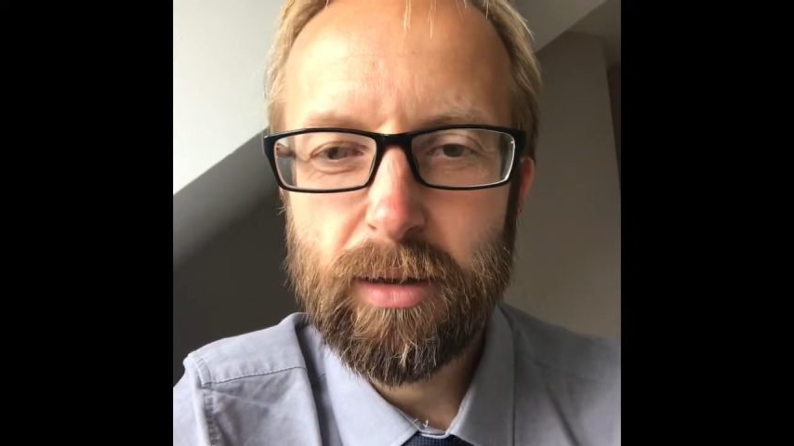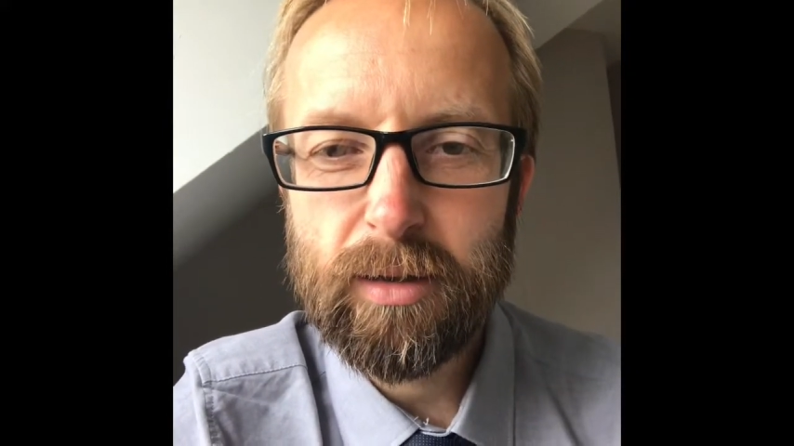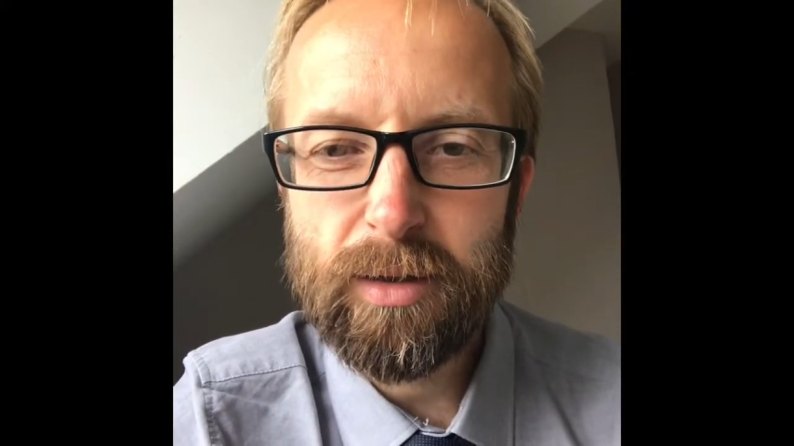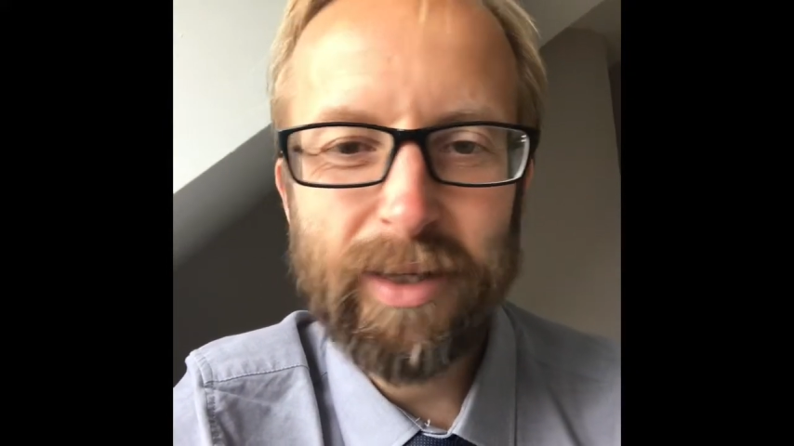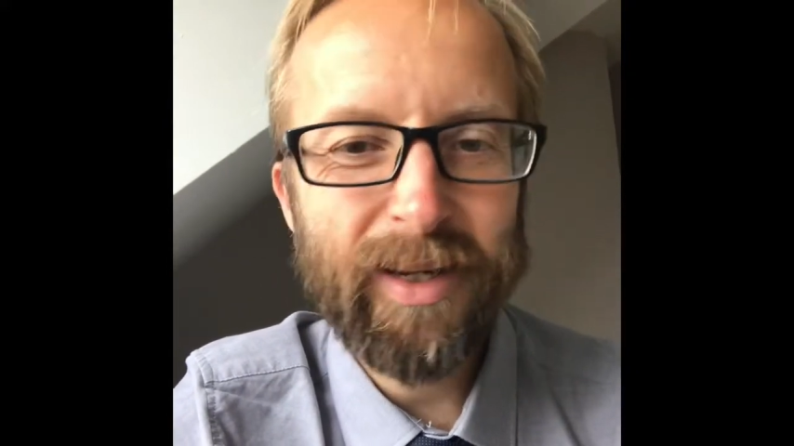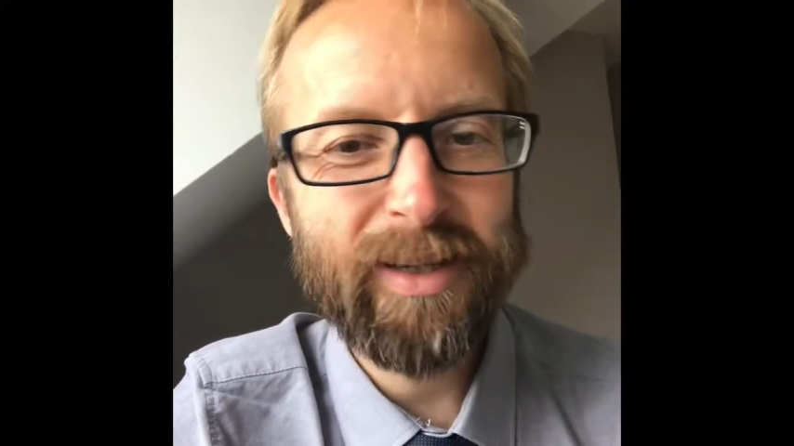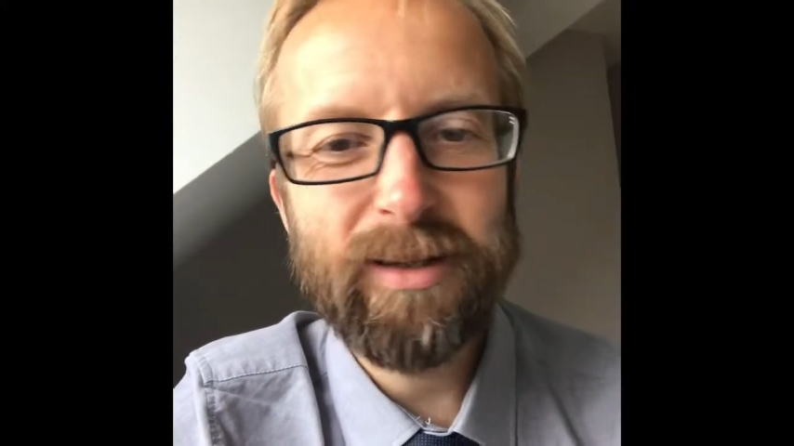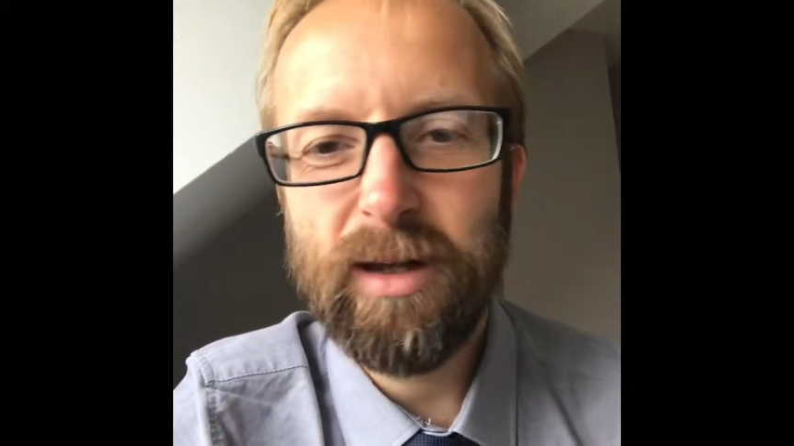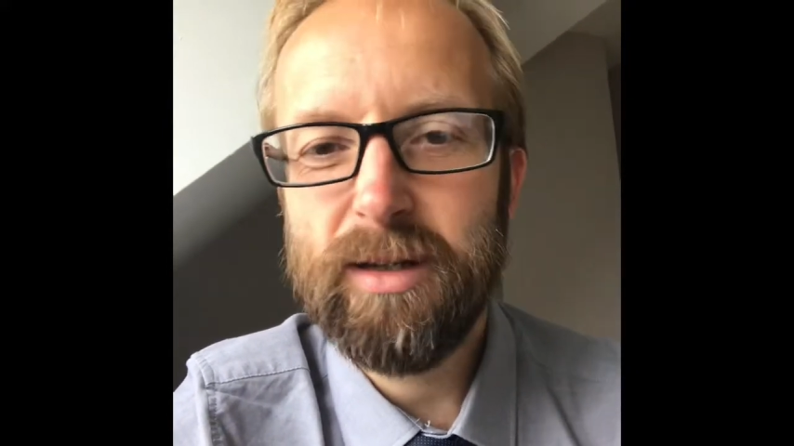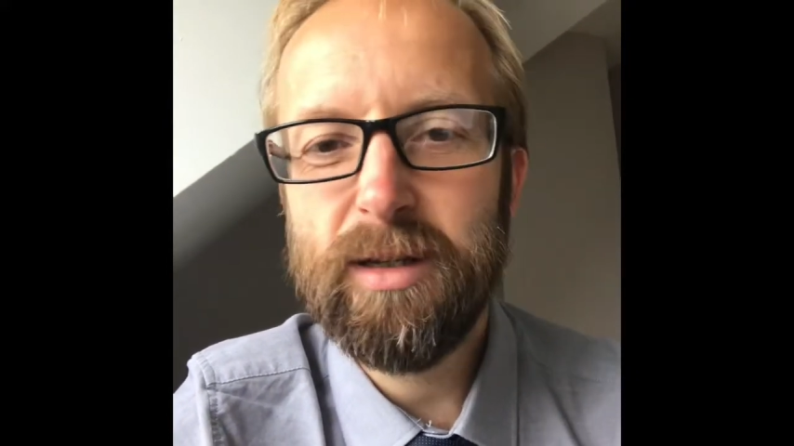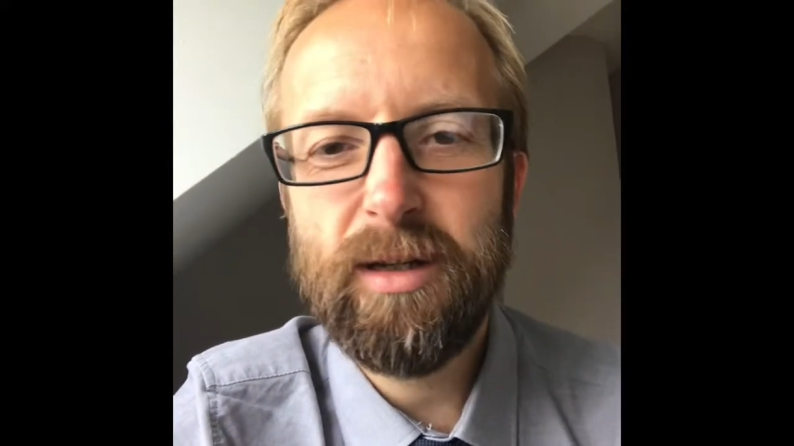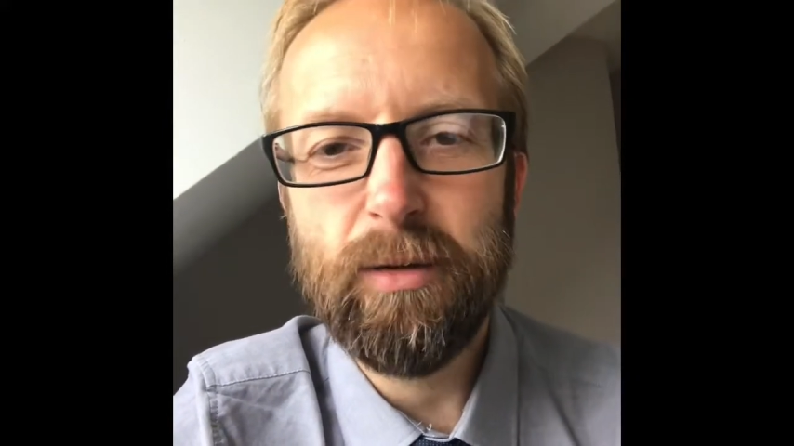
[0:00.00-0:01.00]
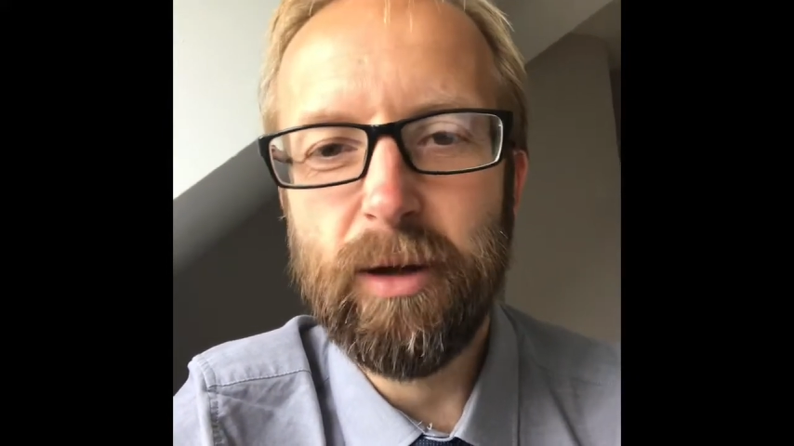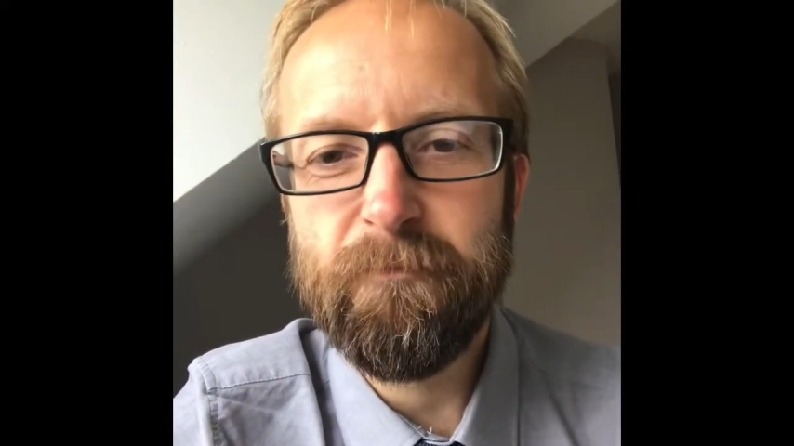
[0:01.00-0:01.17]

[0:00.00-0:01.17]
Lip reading: So you're less likely to do it.